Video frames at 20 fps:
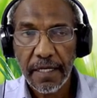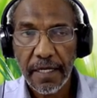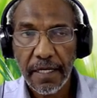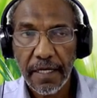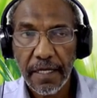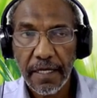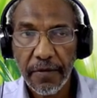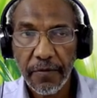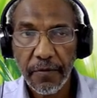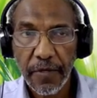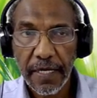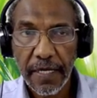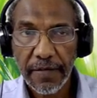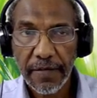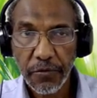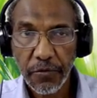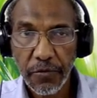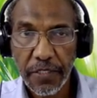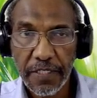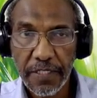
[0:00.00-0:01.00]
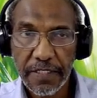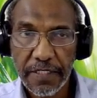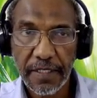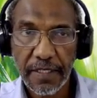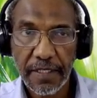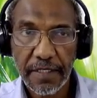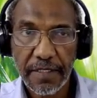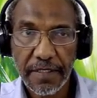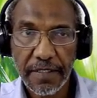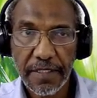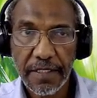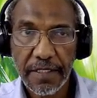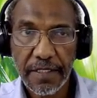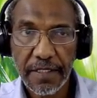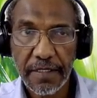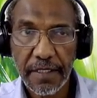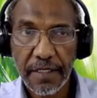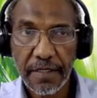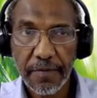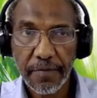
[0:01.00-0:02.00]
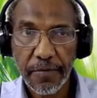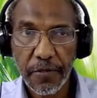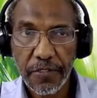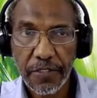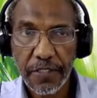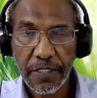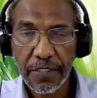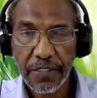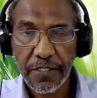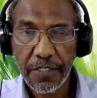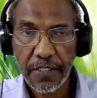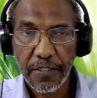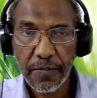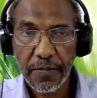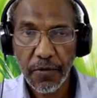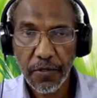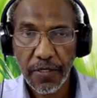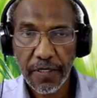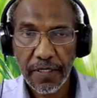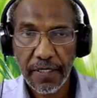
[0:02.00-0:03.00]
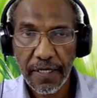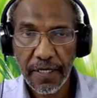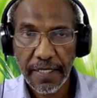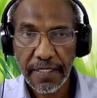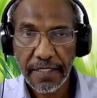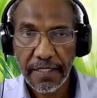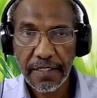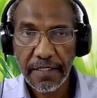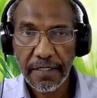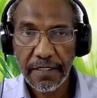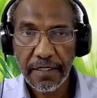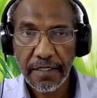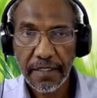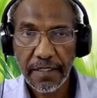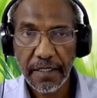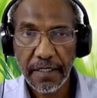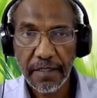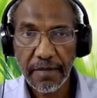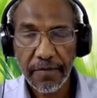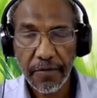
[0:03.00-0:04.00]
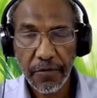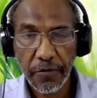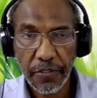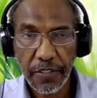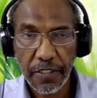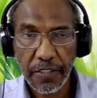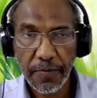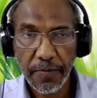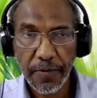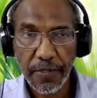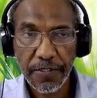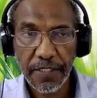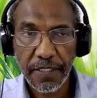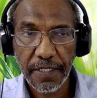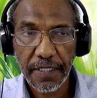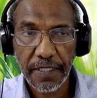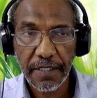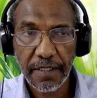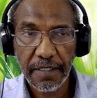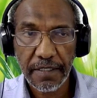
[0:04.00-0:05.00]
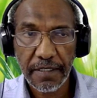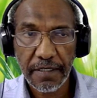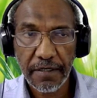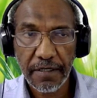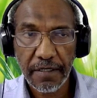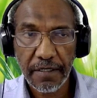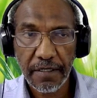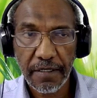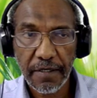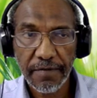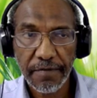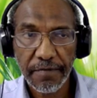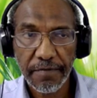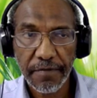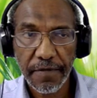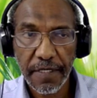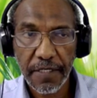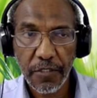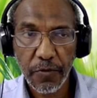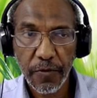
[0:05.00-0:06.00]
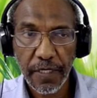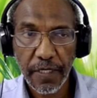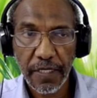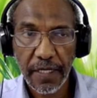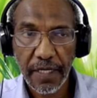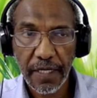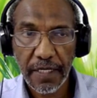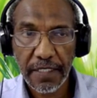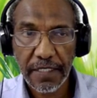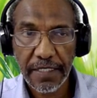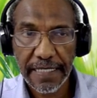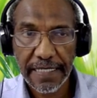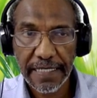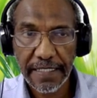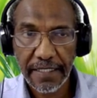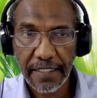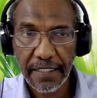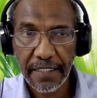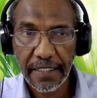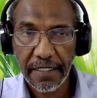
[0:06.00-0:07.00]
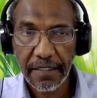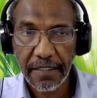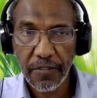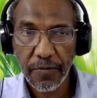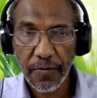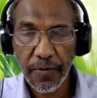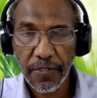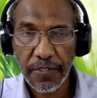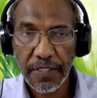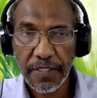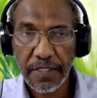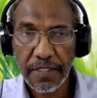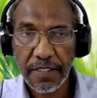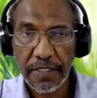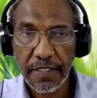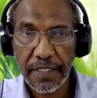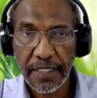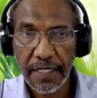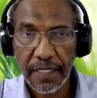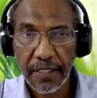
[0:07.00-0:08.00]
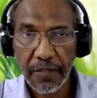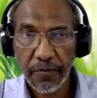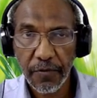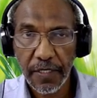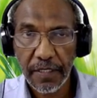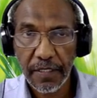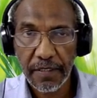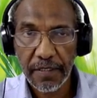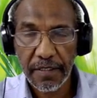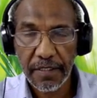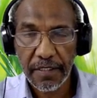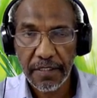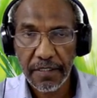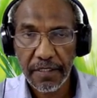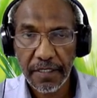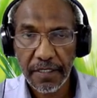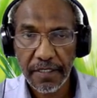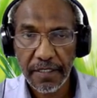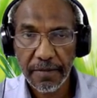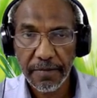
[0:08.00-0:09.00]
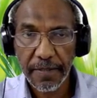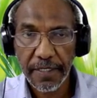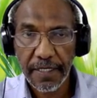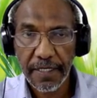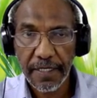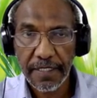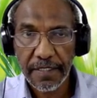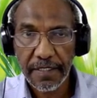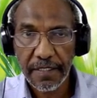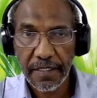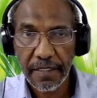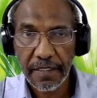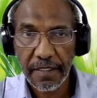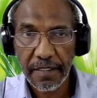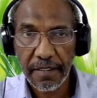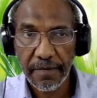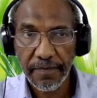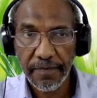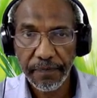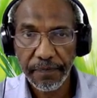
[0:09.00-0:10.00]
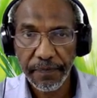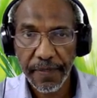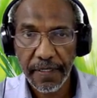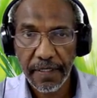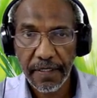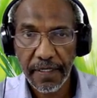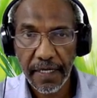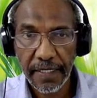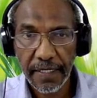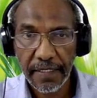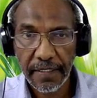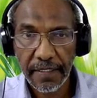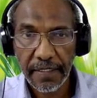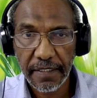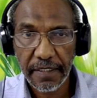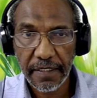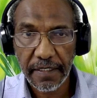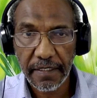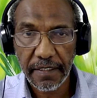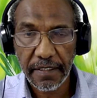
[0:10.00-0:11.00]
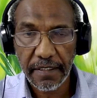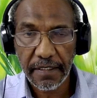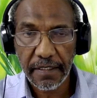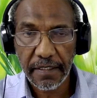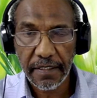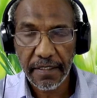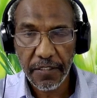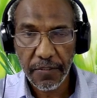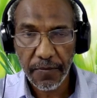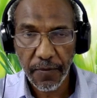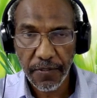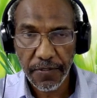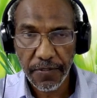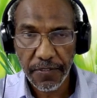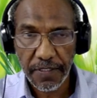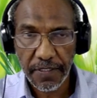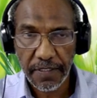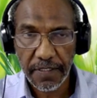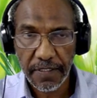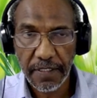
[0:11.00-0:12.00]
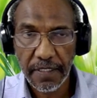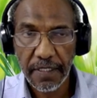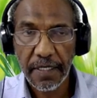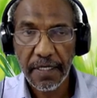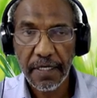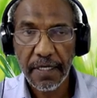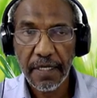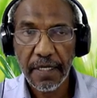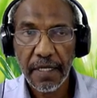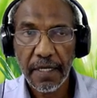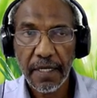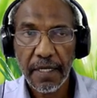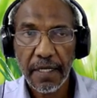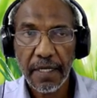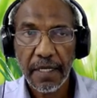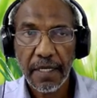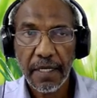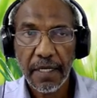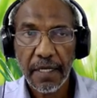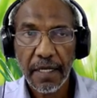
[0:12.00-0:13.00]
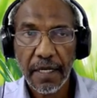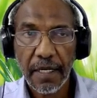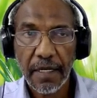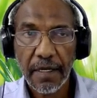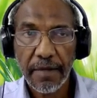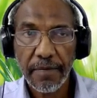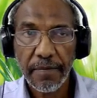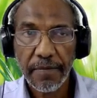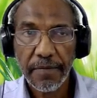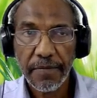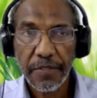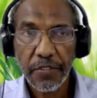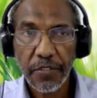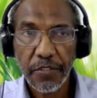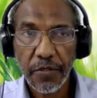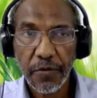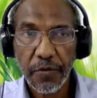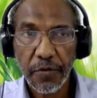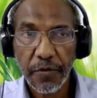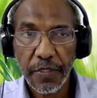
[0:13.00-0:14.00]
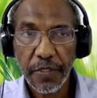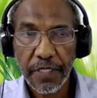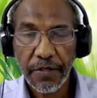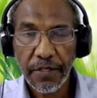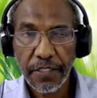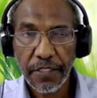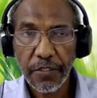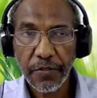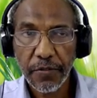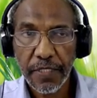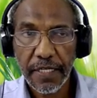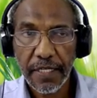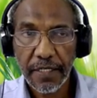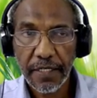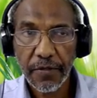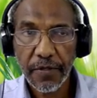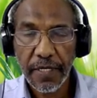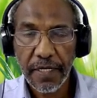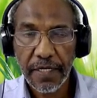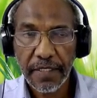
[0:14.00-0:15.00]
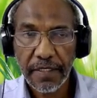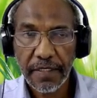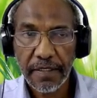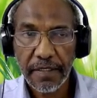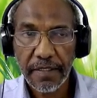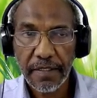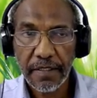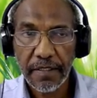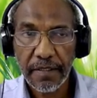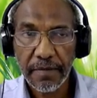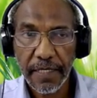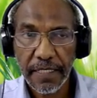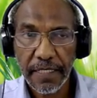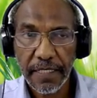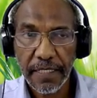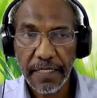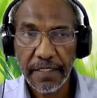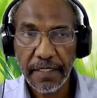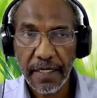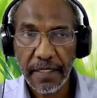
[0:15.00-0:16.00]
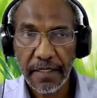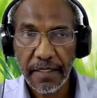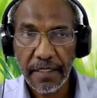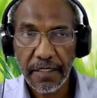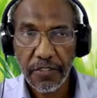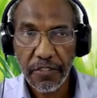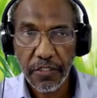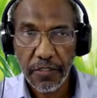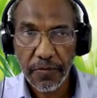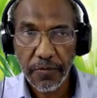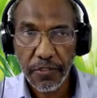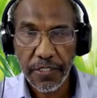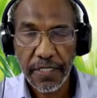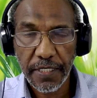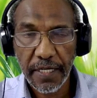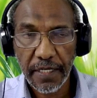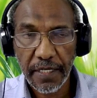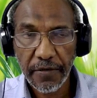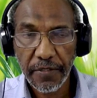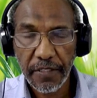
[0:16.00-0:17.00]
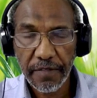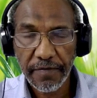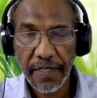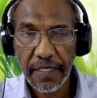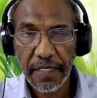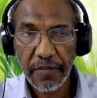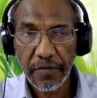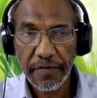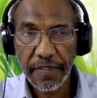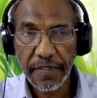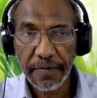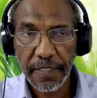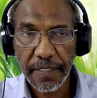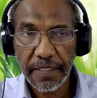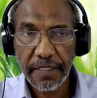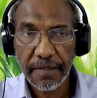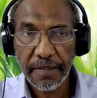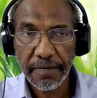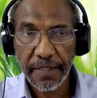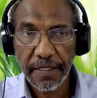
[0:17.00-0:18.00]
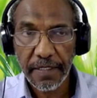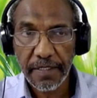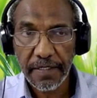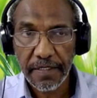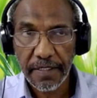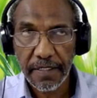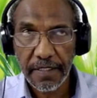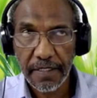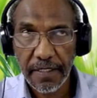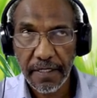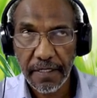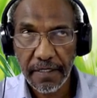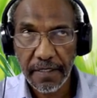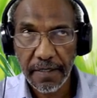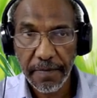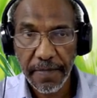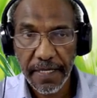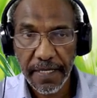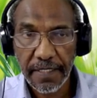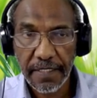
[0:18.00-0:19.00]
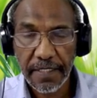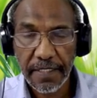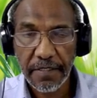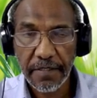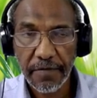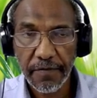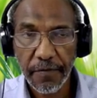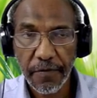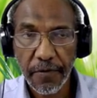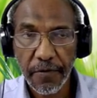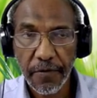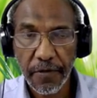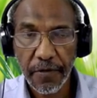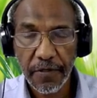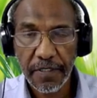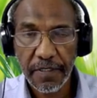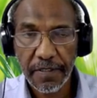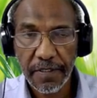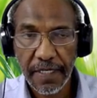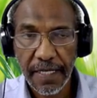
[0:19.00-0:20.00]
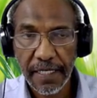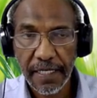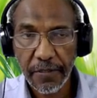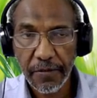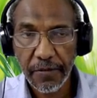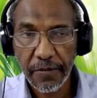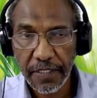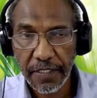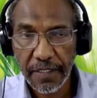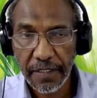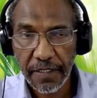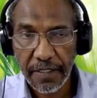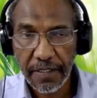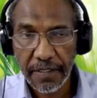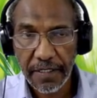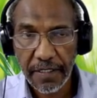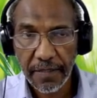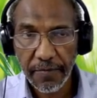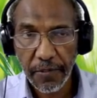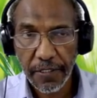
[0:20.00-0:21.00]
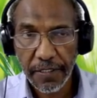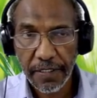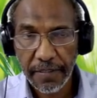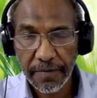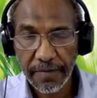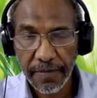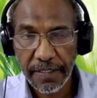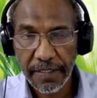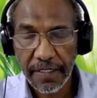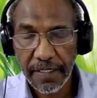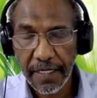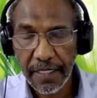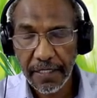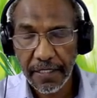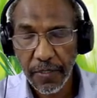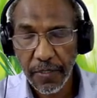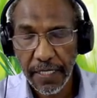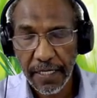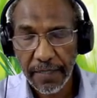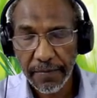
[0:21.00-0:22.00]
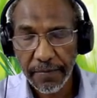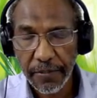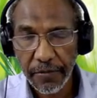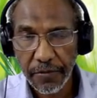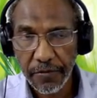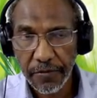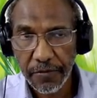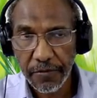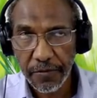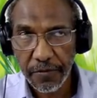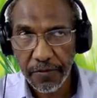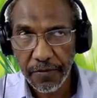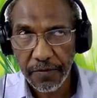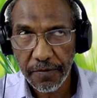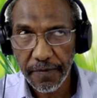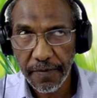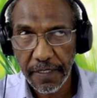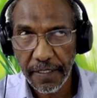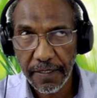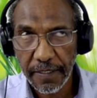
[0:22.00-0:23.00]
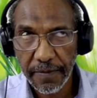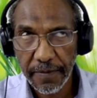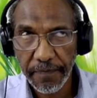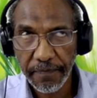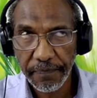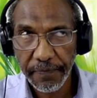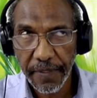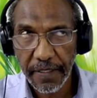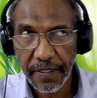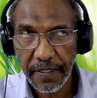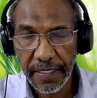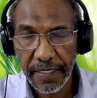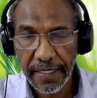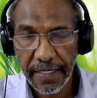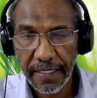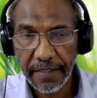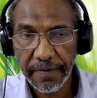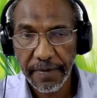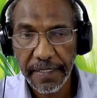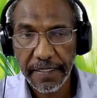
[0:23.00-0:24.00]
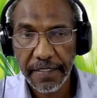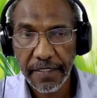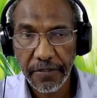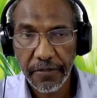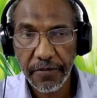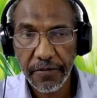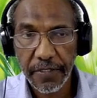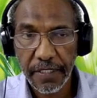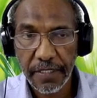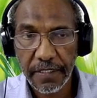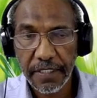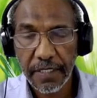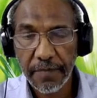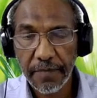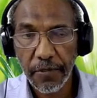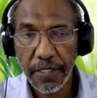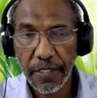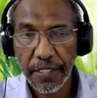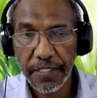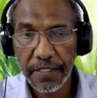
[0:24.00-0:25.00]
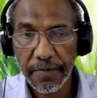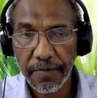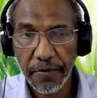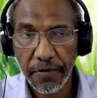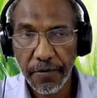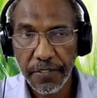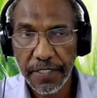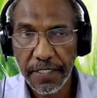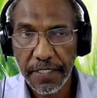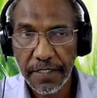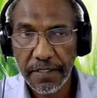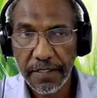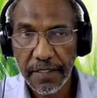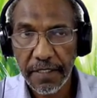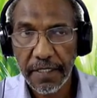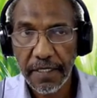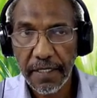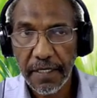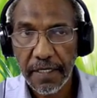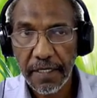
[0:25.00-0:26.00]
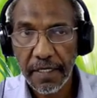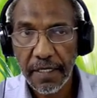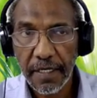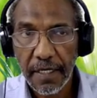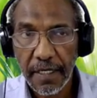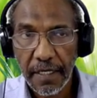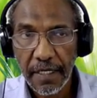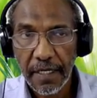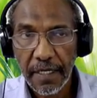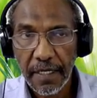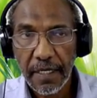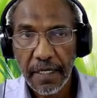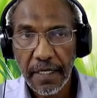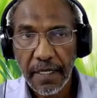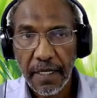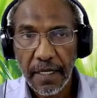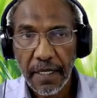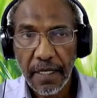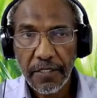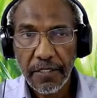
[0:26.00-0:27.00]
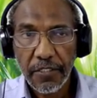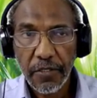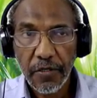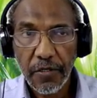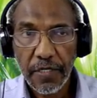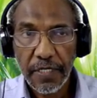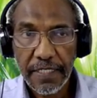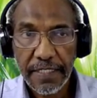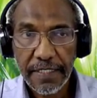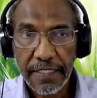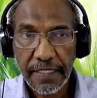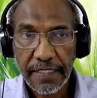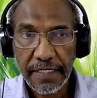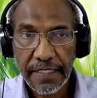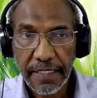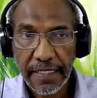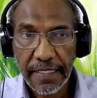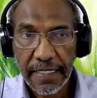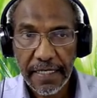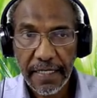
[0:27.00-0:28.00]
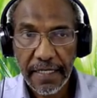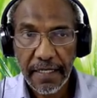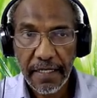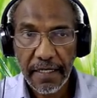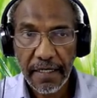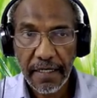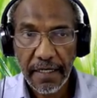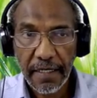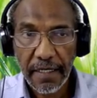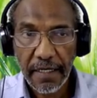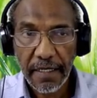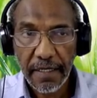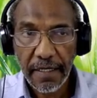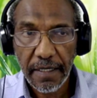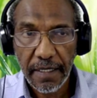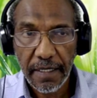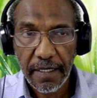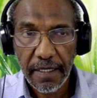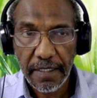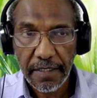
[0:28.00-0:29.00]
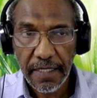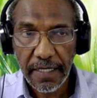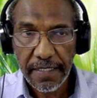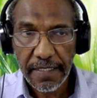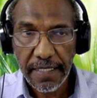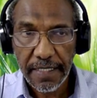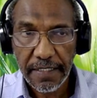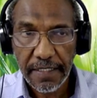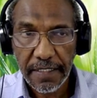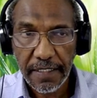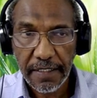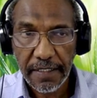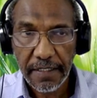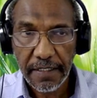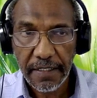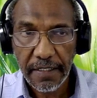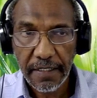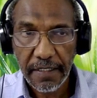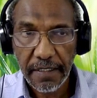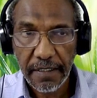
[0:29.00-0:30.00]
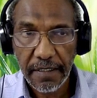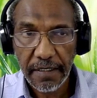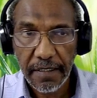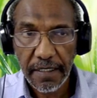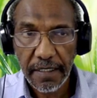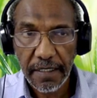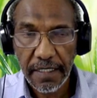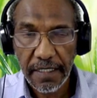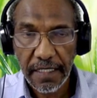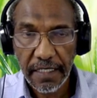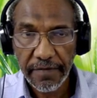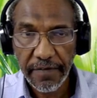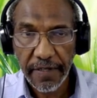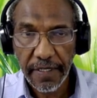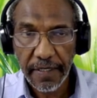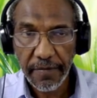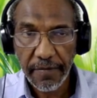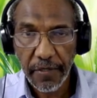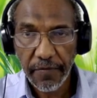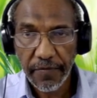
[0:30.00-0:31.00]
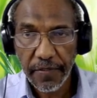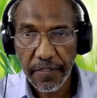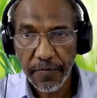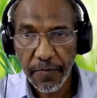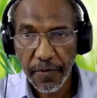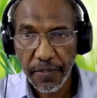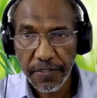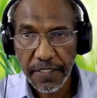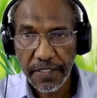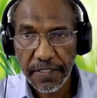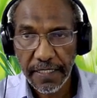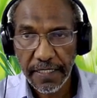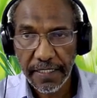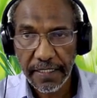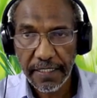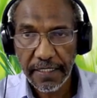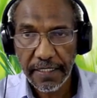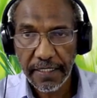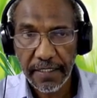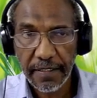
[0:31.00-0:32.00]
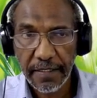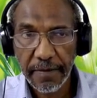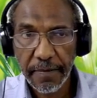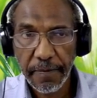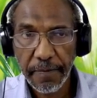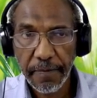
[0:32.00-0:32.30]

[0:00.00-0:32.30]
Uh, we have two instructors here. They're both teaching smaller classes, uh, good response rate. The uh, first one has 18 responses. The second one, instructor B, has uh, 19 responses. Uh, so we're going to take a look at the median and the distribution around the value of the median because these are the basis for calculating the interpolated median and it will help you to um, relate better to the interpolation process. So instructor A uh, has, as I said, uh, an even number of responses, 18.